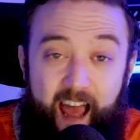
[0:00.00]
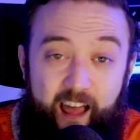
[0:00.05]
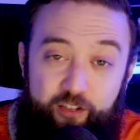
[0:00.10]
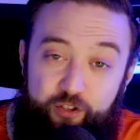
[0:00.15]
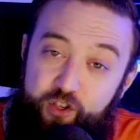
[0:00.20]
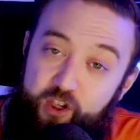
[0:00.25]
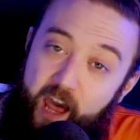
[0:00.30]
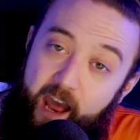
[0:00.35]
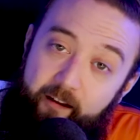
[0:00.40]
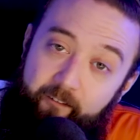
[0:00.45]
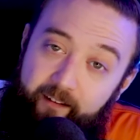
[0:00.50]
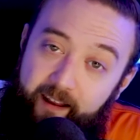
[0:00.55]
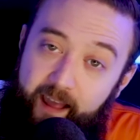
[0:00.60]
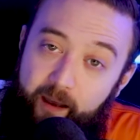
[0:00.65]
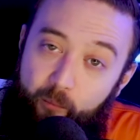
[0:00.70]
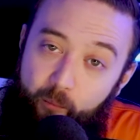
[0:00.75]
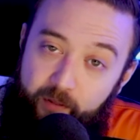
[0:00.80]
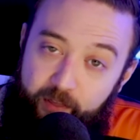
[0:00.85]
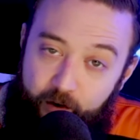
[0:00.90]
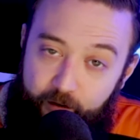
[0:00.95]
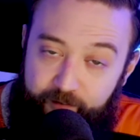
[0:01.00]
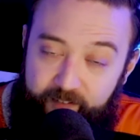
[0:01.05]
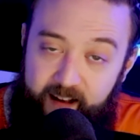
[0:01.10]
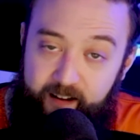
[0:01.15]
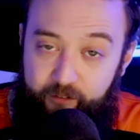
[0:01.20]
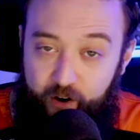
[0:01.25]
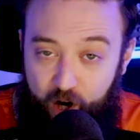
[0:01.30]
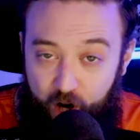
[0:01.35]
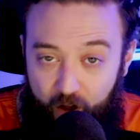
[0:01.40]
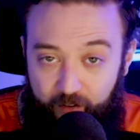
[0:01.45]
and sharing it with your
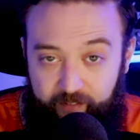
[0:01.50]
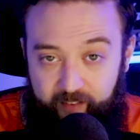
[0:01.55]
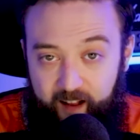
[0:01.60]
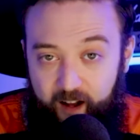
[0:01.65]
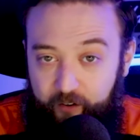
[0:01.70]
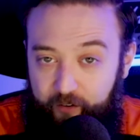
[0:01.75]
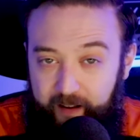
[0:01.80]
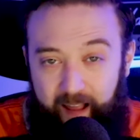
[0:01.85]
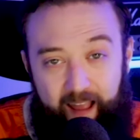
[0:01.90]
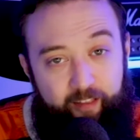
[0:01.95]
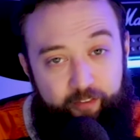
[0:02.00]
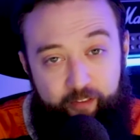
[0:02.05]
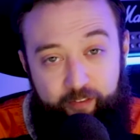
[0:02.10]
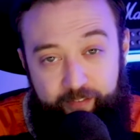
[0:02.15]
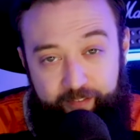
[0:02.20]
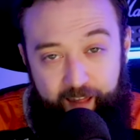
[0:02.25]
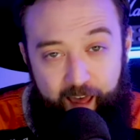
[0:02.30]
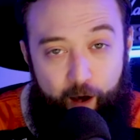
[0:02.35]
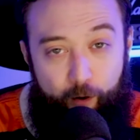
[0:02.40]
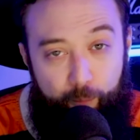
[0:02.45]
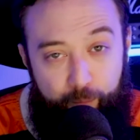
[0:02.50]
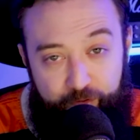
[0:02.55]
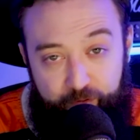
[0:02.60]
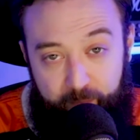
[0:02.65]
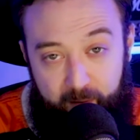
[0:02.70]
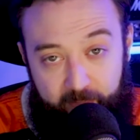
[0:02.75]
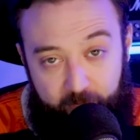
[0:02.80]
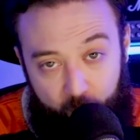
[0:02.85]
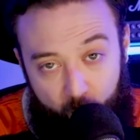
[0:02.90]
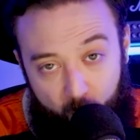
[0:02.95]
favorite content creators to help
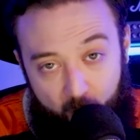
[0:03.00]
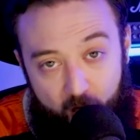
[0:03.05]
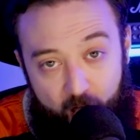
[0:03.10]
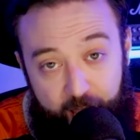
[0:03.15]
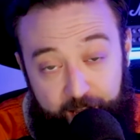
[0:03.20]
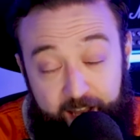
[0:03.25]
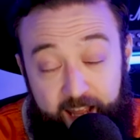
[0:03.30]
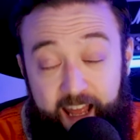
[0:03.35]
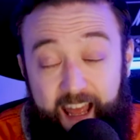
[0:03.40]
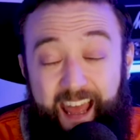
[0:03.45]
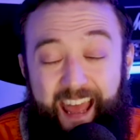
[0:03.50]
spread the word.